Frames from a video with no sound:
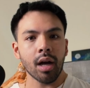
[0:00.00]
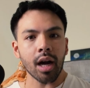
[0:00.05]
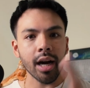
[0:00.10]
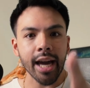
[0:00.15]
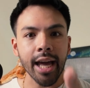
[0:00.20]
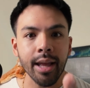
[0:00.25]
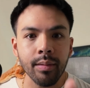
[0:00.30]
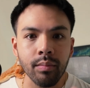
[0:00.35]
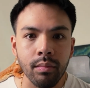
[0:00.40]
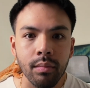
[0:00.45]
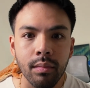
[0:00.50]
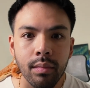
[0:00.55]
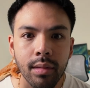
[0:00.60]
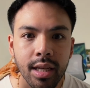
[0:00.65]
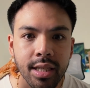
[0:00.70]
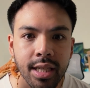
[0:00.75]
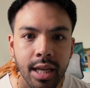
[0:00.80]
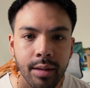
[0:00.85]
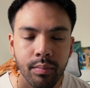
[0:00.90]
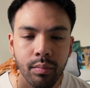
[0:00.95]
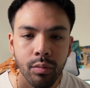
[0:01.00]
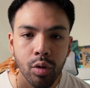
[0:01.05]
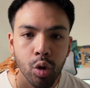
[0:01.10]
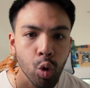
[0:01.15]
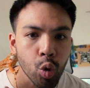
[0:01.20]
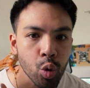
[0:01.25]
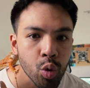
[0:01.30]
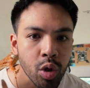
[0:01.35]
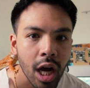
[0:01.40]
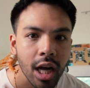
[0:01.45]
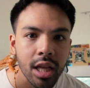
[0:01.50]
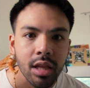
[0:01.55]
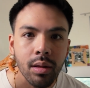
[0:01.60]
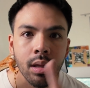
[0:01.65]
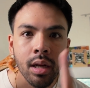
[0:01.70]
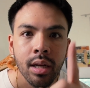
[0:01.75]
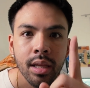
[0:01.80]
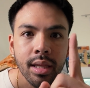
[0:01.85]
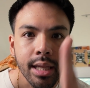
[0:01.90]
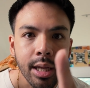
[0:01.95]
Again, listen, do
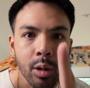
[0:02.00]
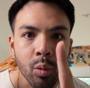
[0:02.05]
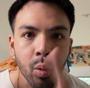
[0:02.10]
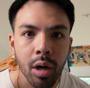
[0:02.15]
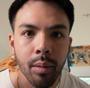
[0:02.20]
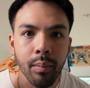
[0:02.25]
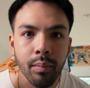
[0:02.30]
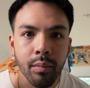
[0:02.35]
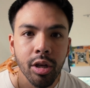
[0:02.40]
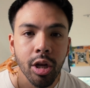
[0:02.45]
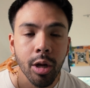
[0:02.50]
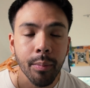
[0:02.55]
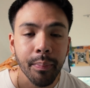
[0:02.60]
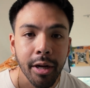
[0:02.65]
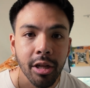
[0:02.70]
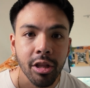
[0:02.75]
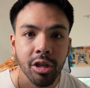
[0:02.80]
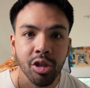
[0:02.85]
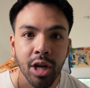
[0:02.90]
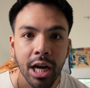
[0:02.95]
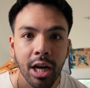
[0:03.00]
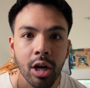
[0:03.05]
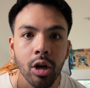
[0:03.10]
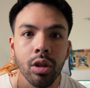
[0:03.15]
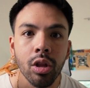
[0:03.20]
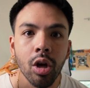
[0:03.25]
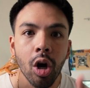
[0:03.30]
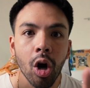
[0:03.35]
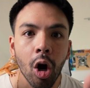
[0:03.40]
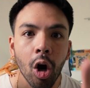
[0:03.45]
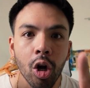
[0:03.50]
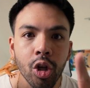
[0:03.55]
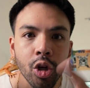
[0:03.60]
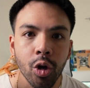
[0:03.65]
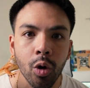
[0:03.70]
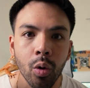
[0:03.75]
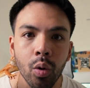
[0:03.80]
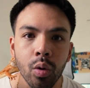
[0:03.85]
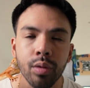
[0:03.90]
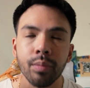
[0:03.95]
not deworm your bearded dragon on
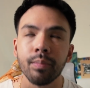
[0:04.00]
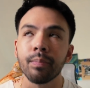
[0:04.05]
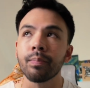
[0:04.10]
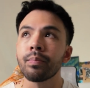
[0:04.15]
your own.